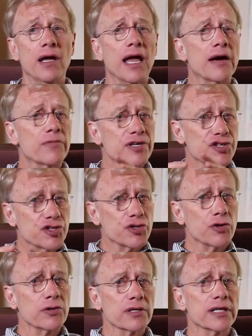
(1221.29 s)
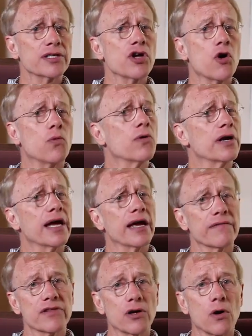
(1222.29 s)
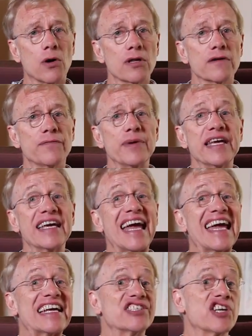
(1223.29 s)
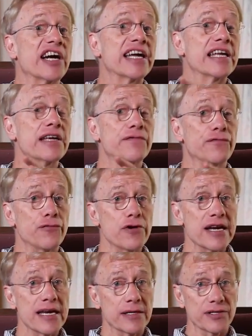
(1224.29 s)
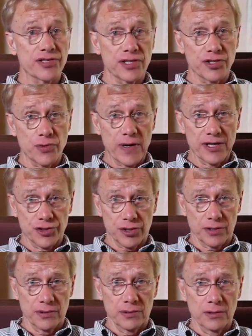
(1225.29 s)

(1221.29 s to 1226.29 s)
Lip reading: And we certainly don't want to have the goal of being anxiety-free in the situation.